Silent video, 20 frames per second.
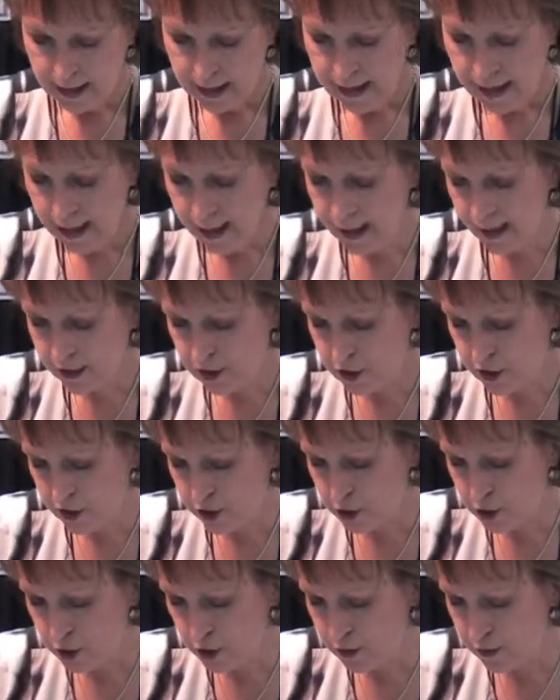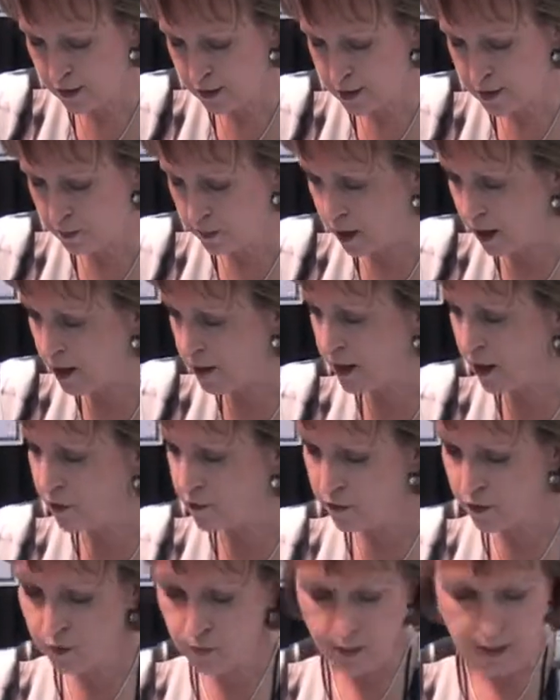And I actually turn this block
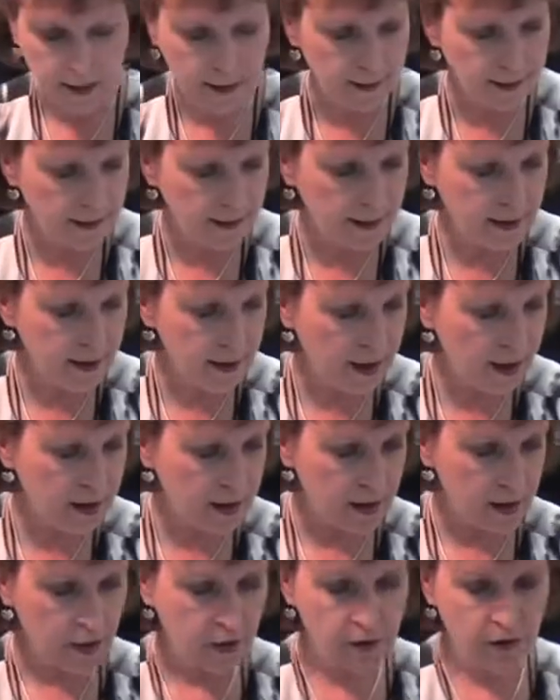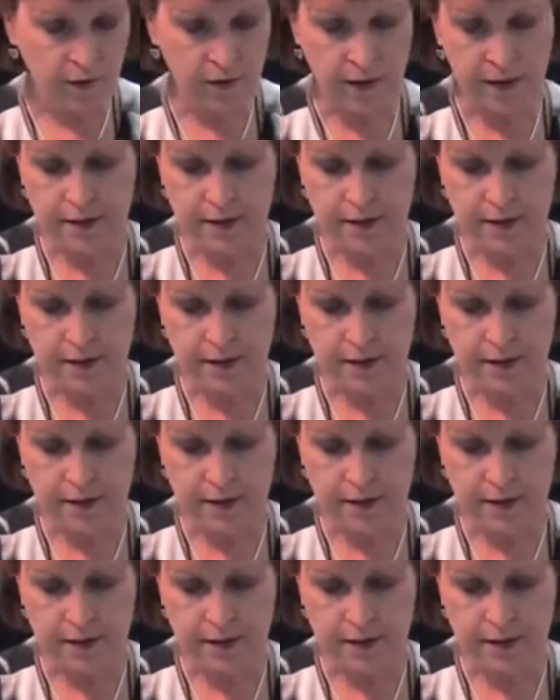over when I cut it. You don't